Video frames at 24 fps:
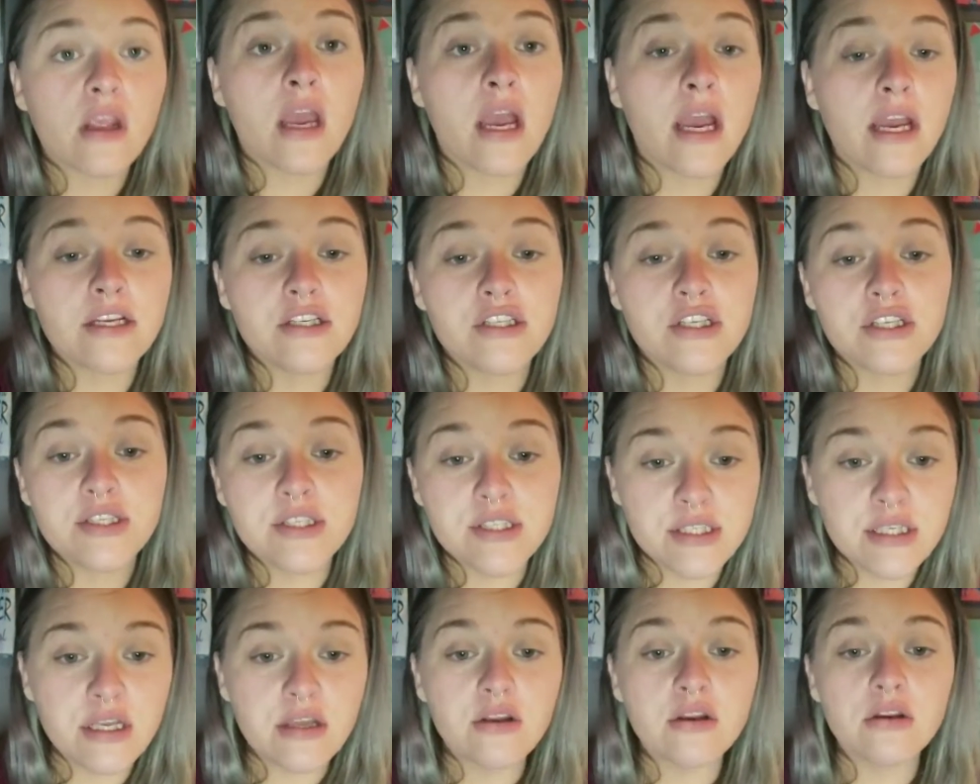I
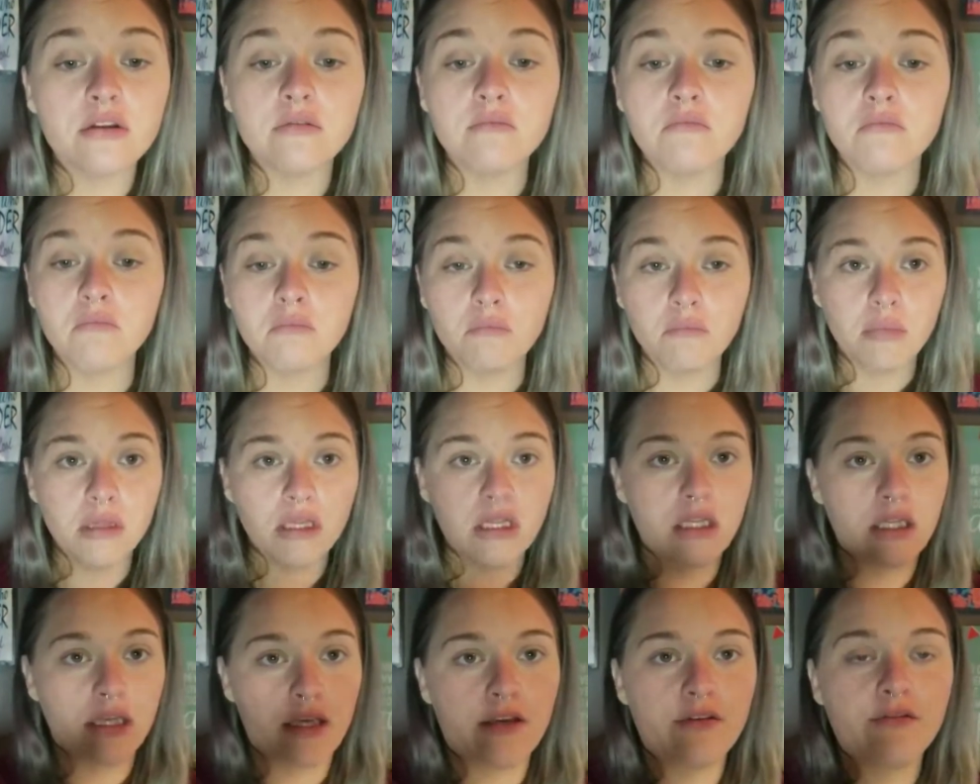just
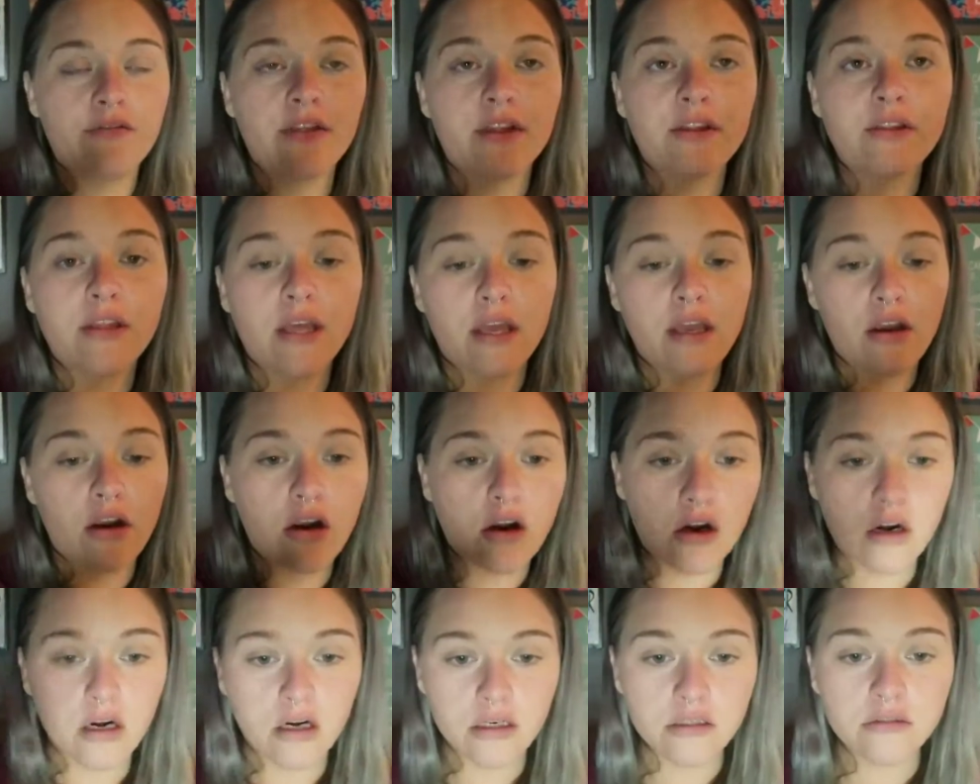believe that they
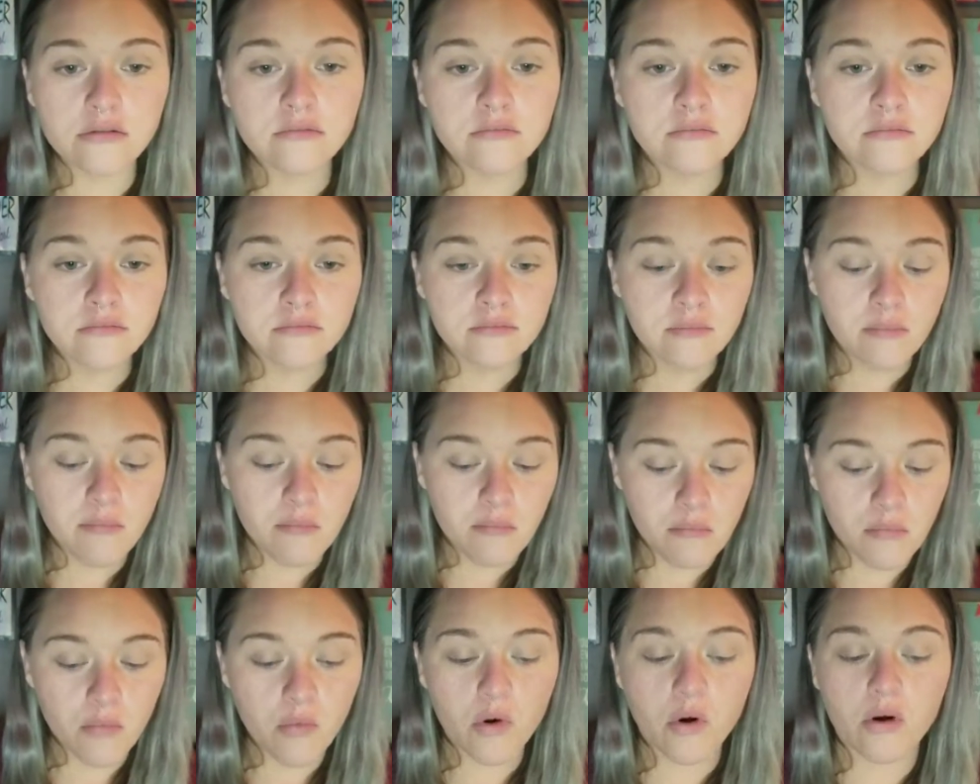are
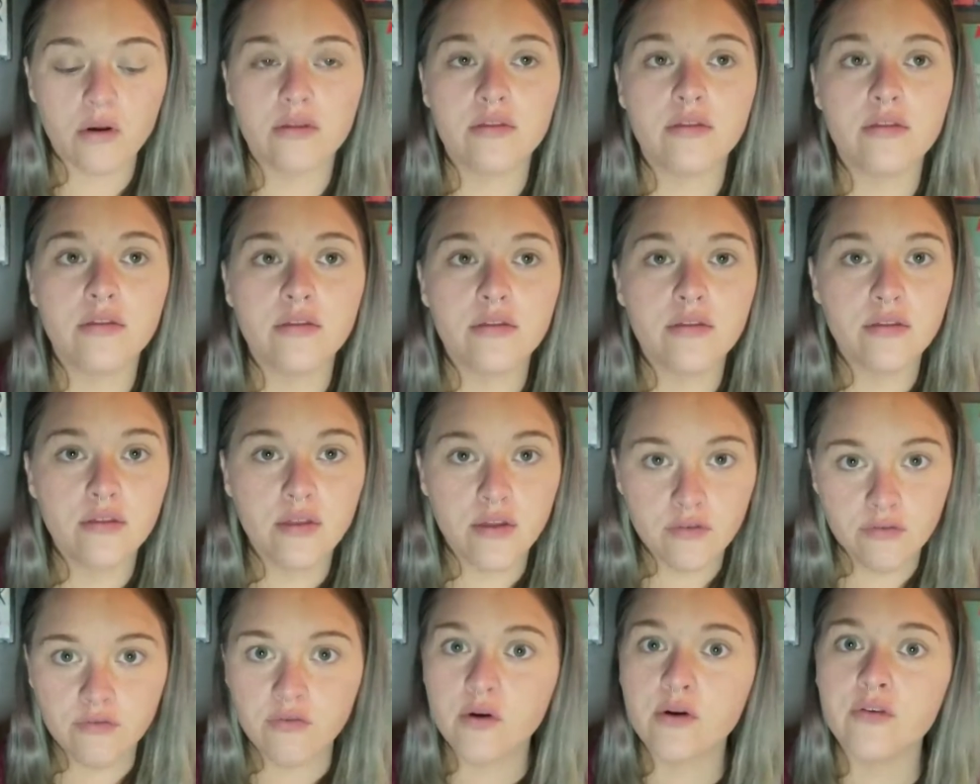more
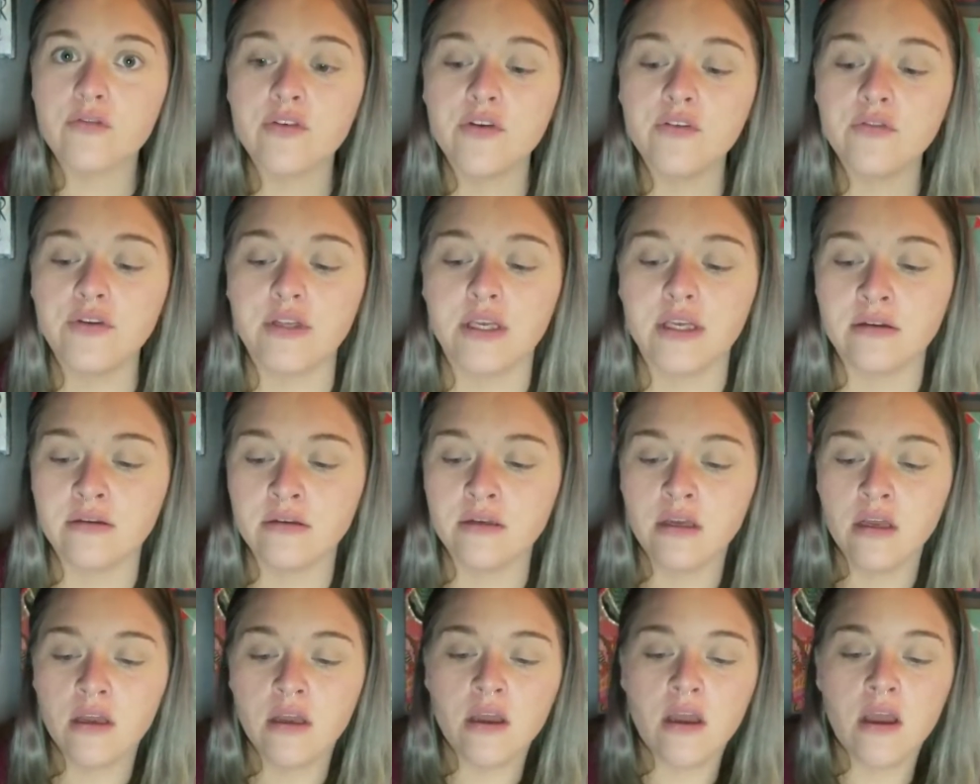than $4.50.
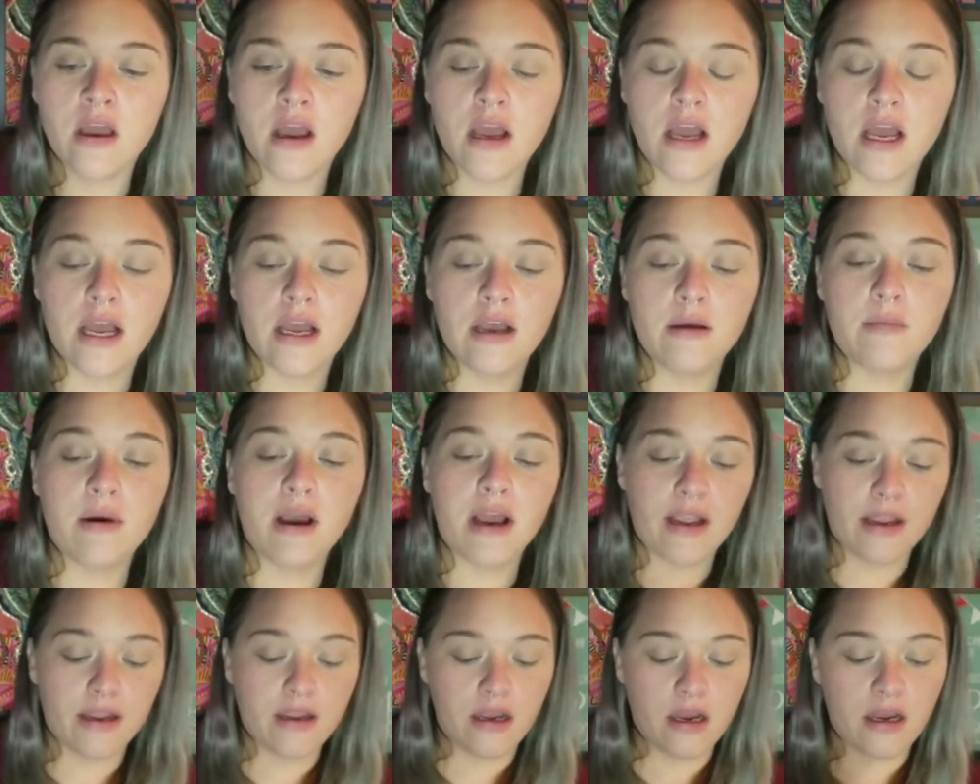
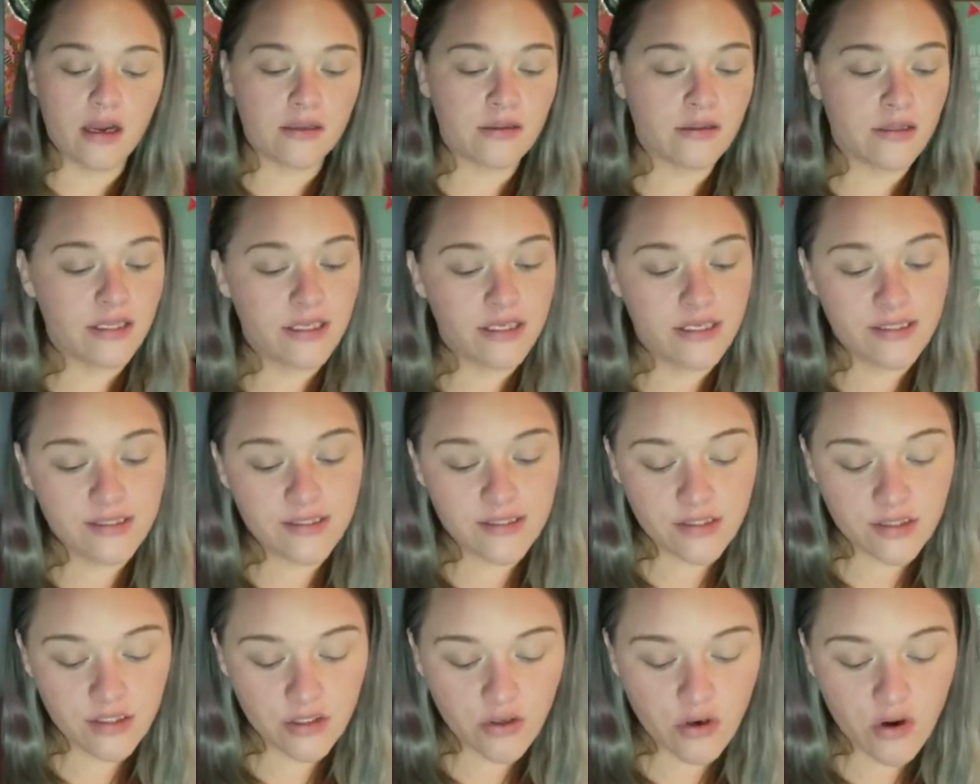I got
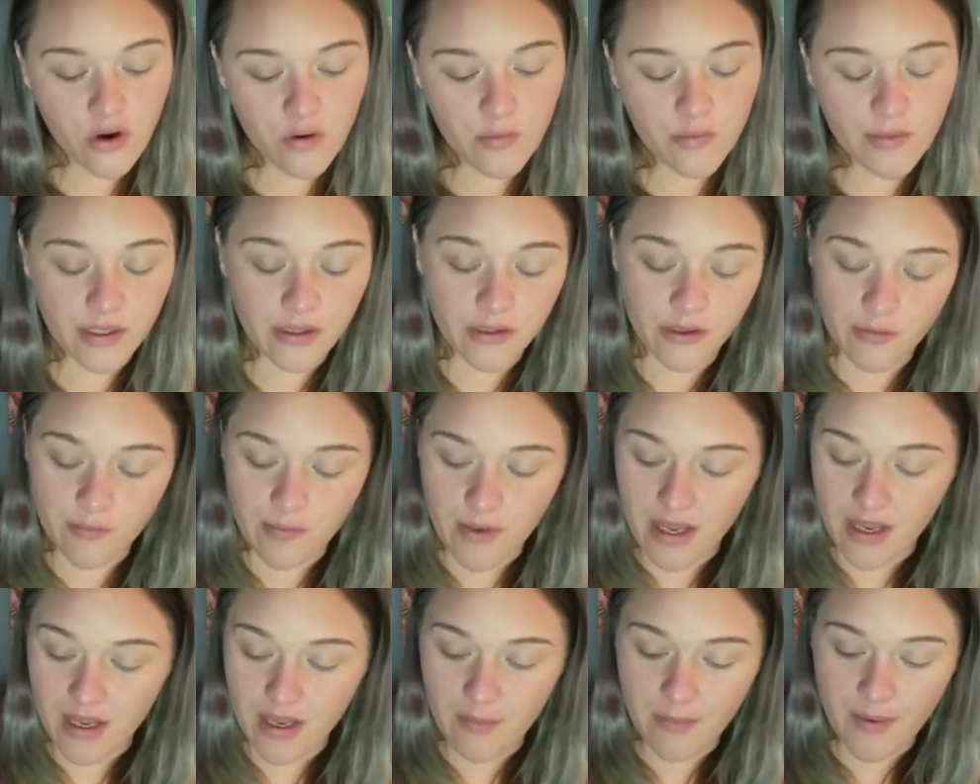this Nicole Miller
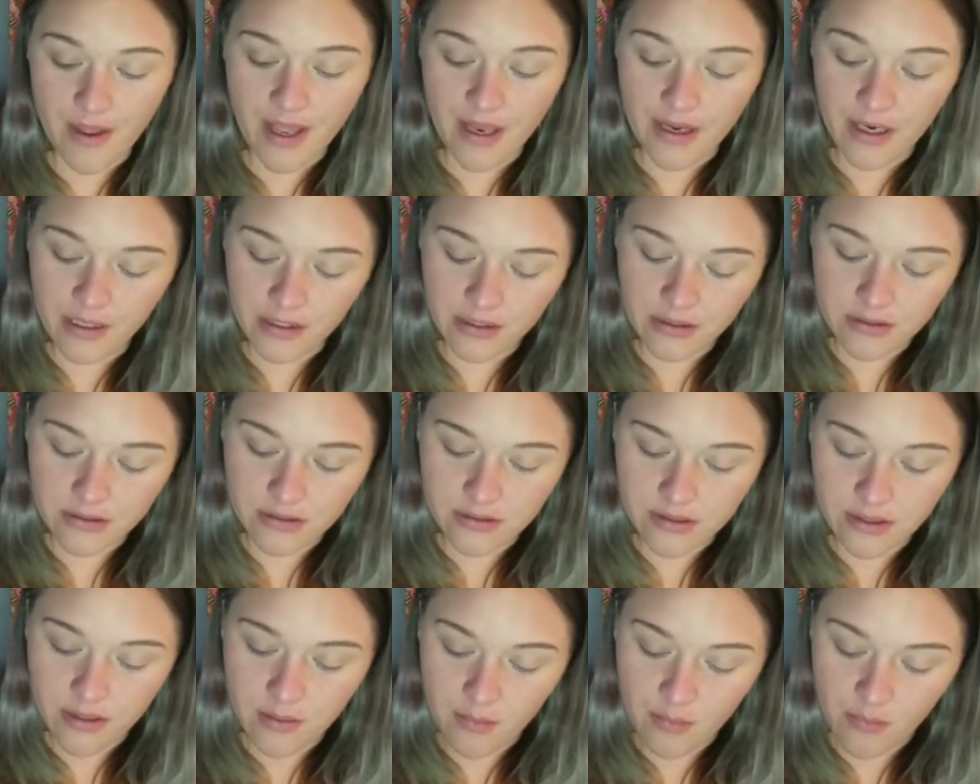Makeup
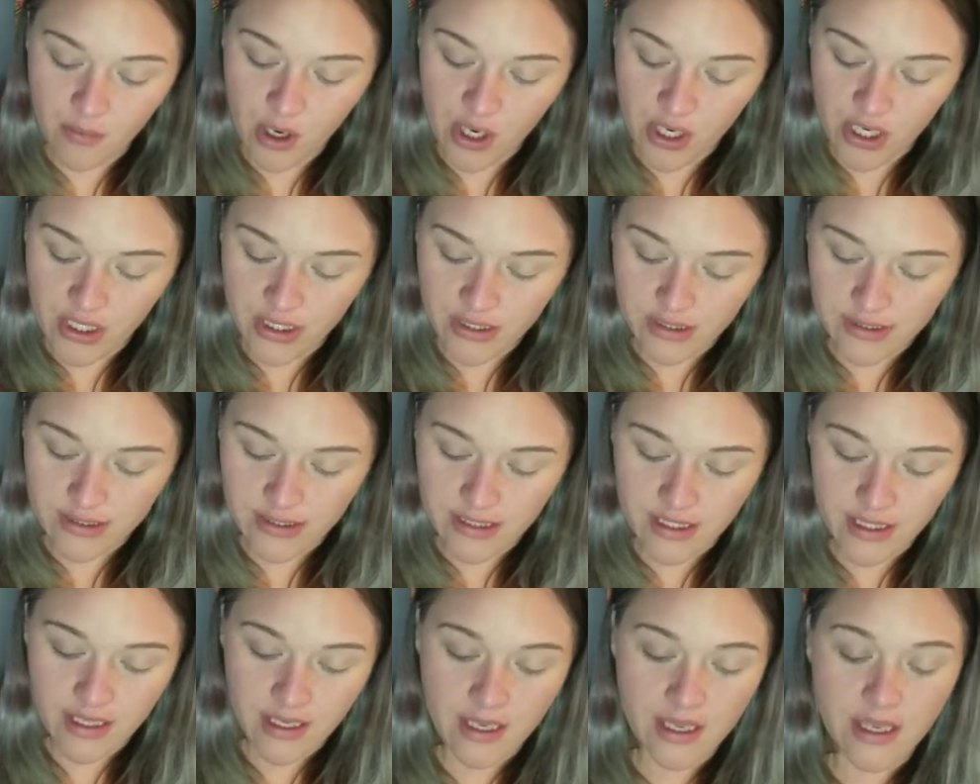Addict product,